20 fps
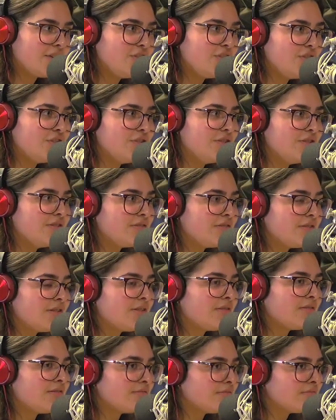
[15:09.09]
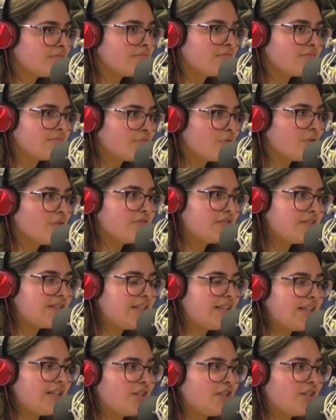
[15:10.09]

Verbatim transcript: you'd obviously